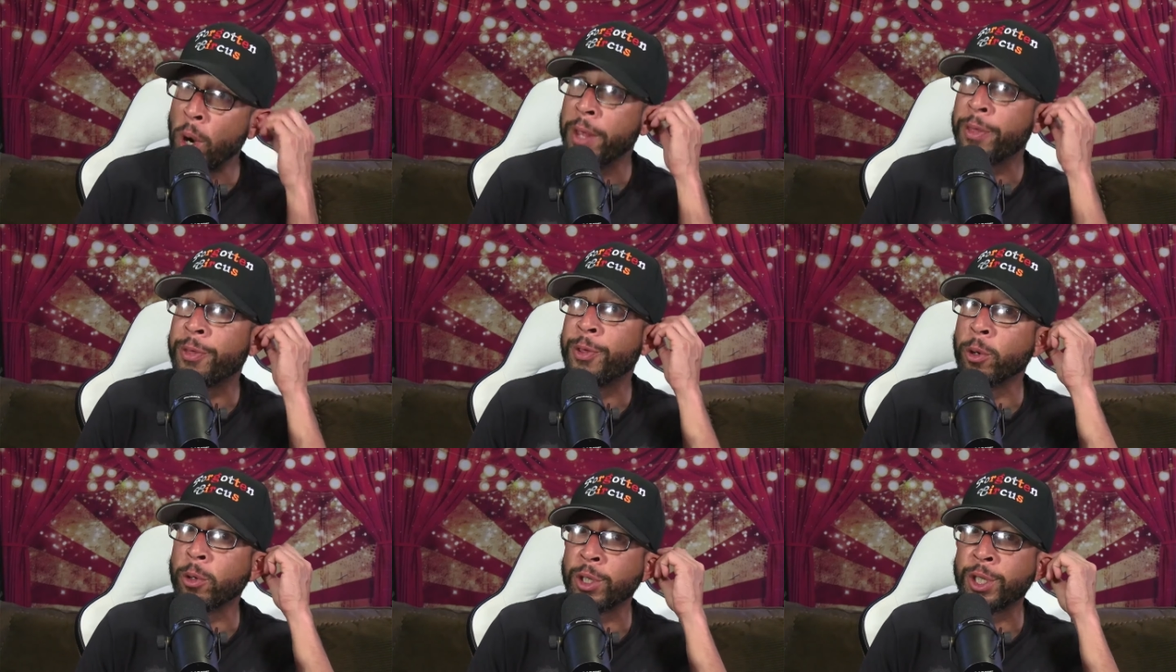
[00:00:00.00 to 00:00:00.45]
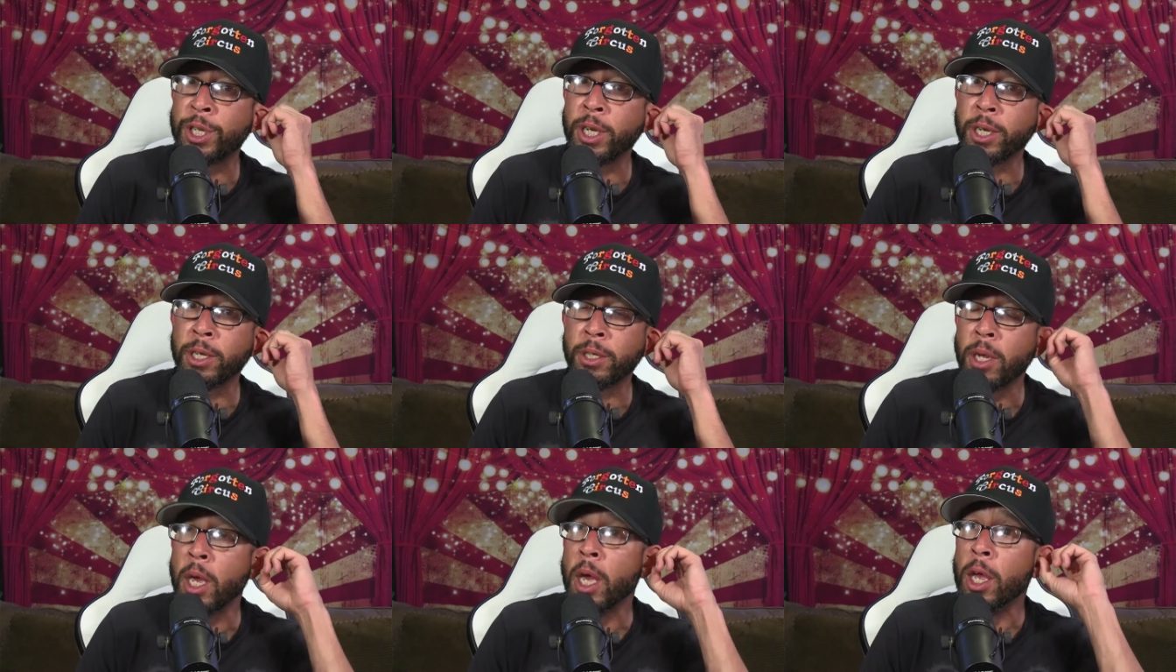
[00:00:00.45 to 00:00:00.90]
your six,
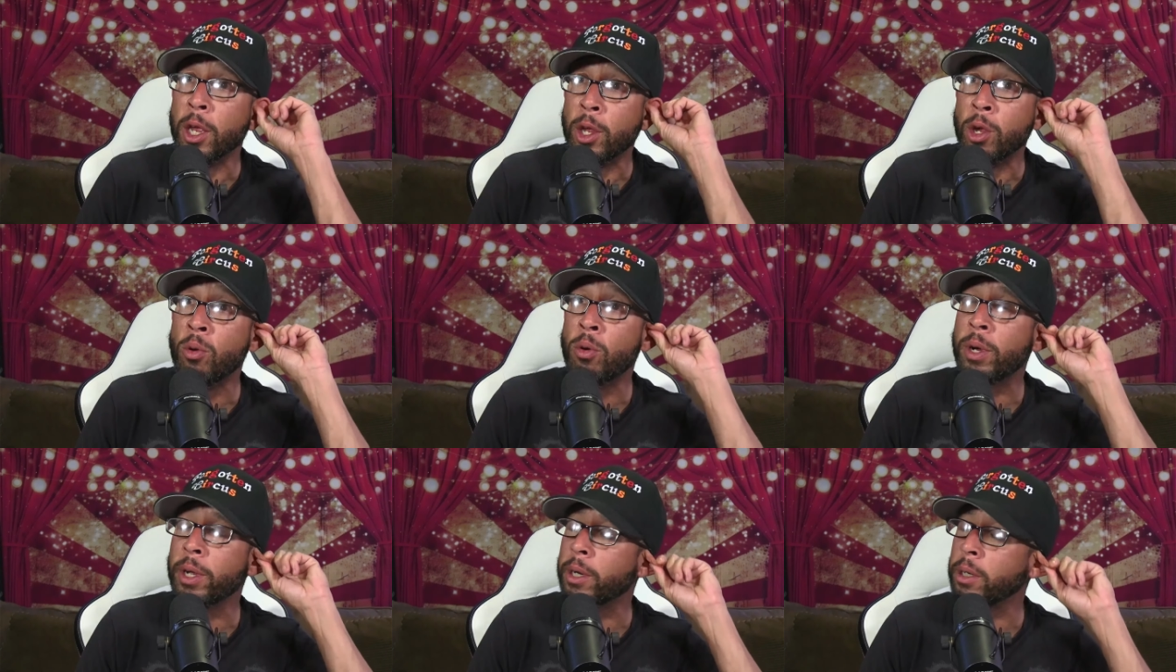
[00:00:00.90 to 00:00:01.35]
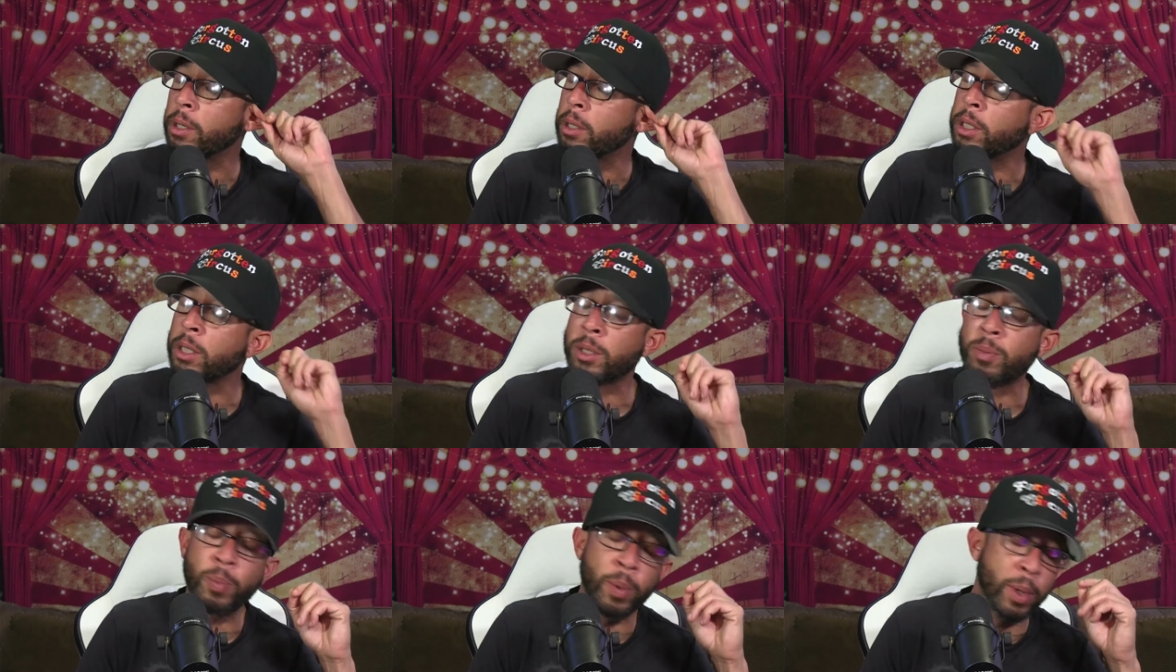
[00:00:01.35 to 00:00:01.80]
you could have
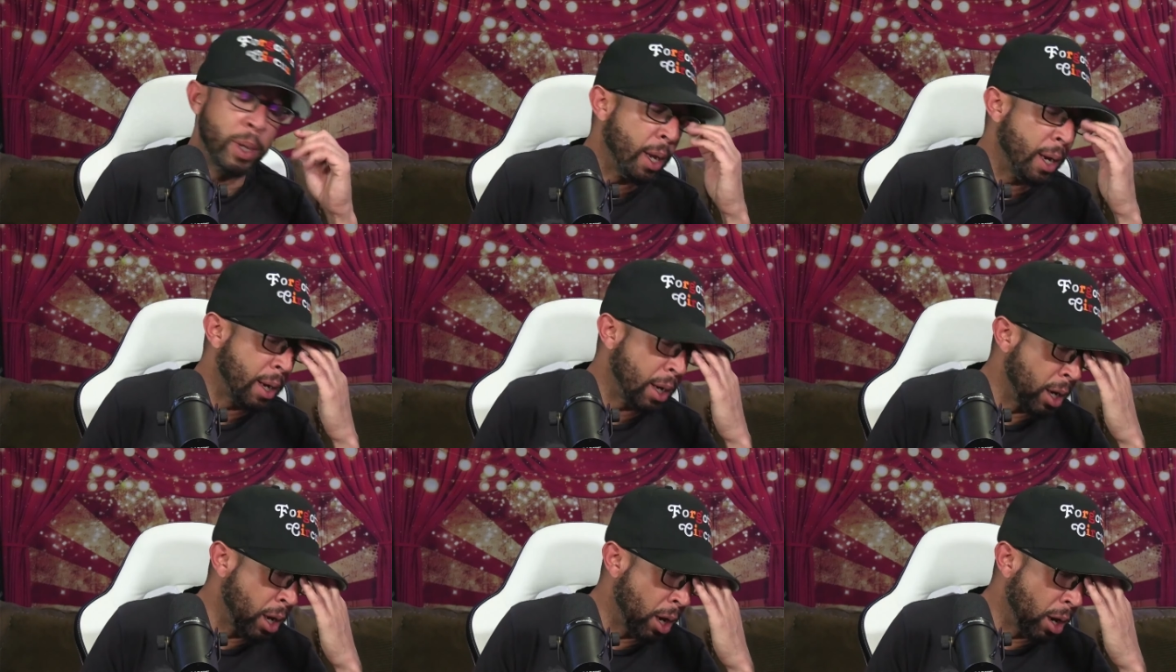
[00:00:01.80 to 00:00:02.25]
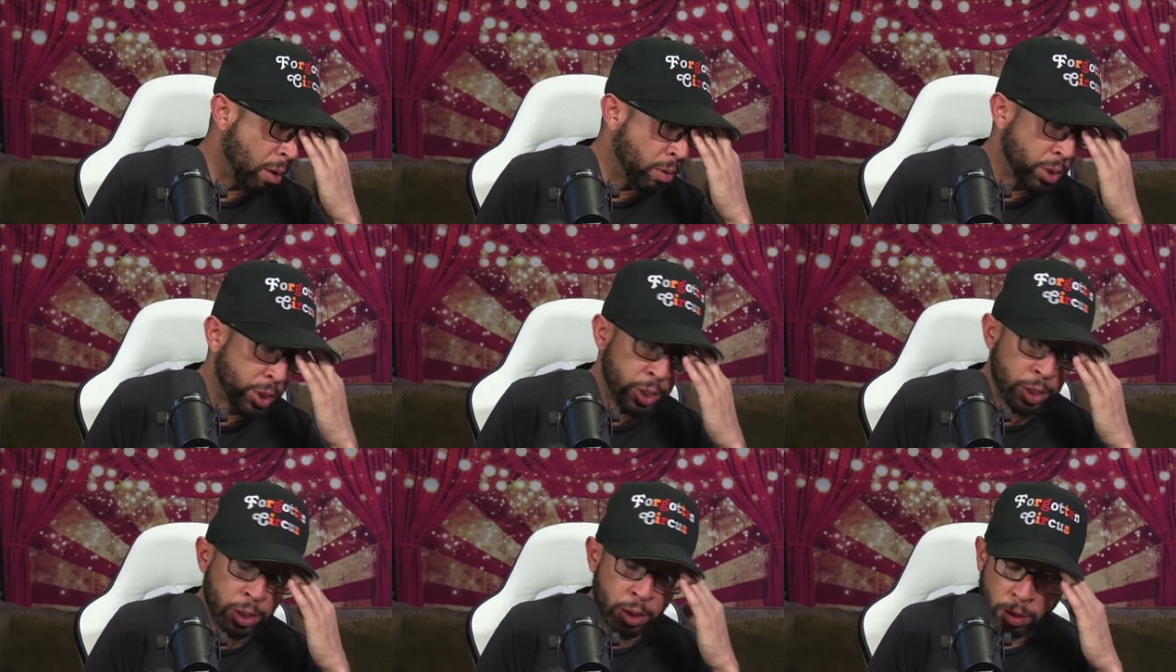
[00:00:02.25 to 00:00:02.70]
just been like, "Yo, we'll
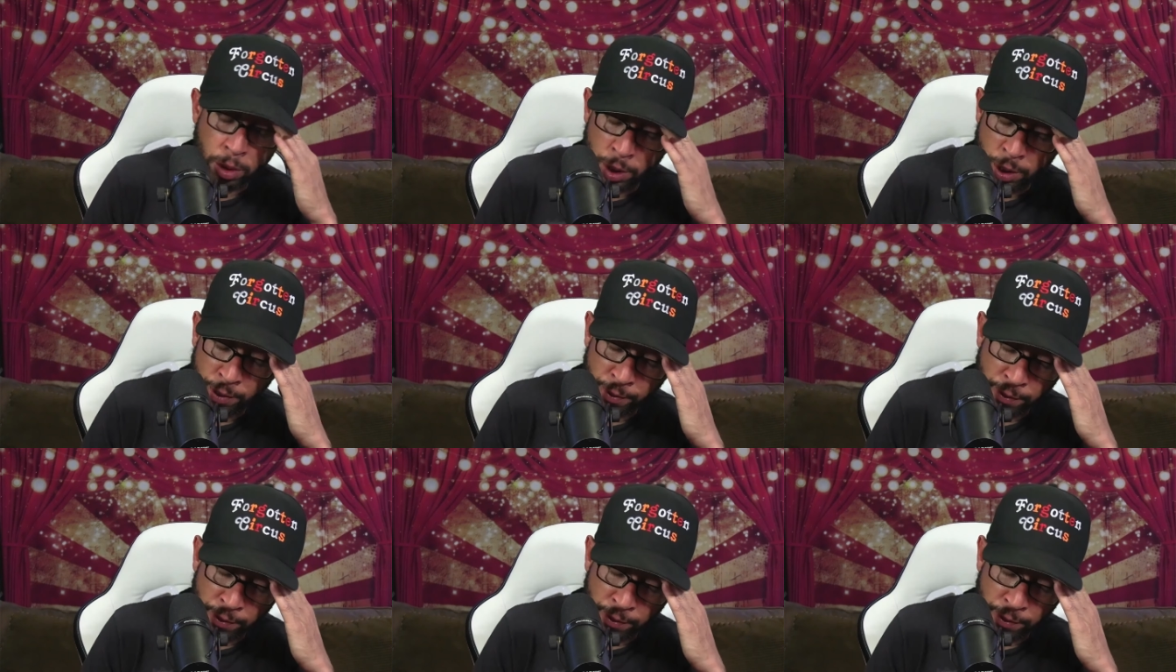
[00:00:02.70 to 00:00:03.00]
just do a TV